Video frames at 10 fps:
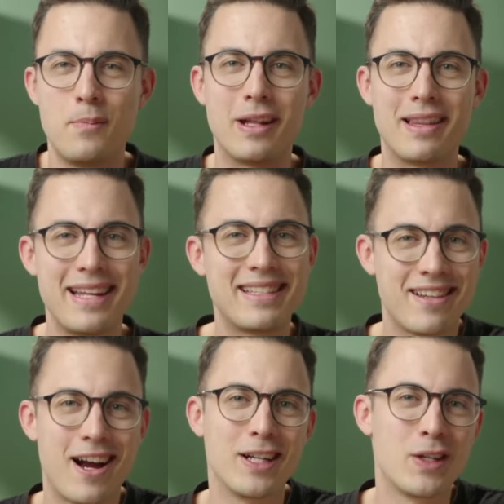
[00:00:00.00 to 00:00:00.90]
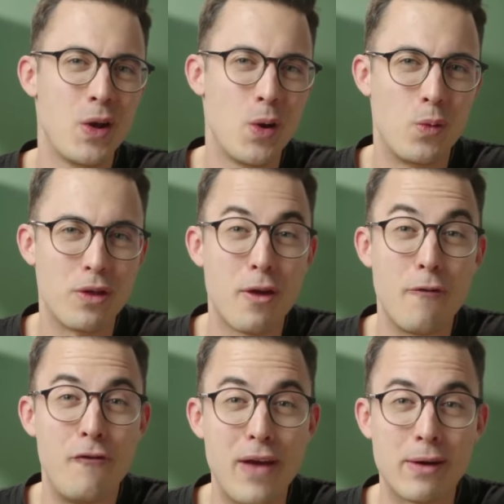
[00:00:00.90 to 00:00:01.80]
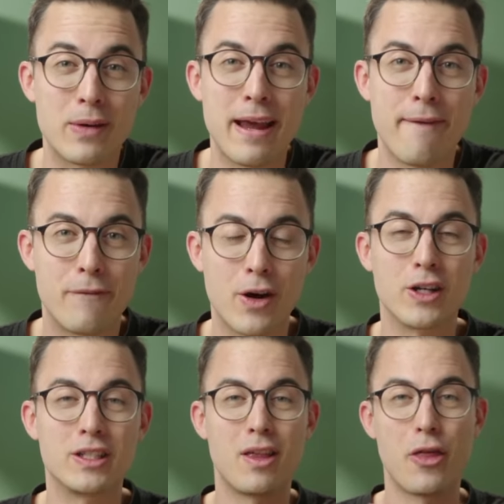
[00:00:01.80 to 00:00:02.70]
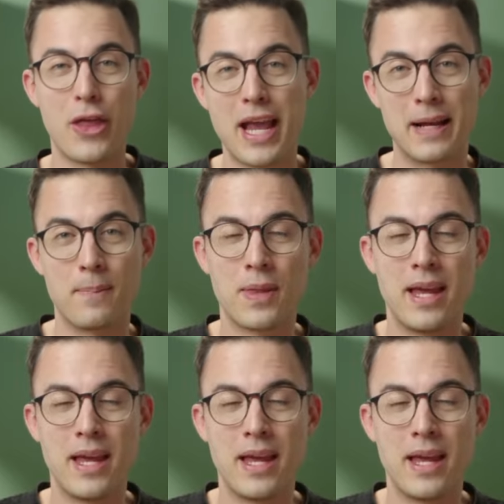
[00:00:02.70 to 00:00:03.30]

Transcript: but let's start with the very first thing.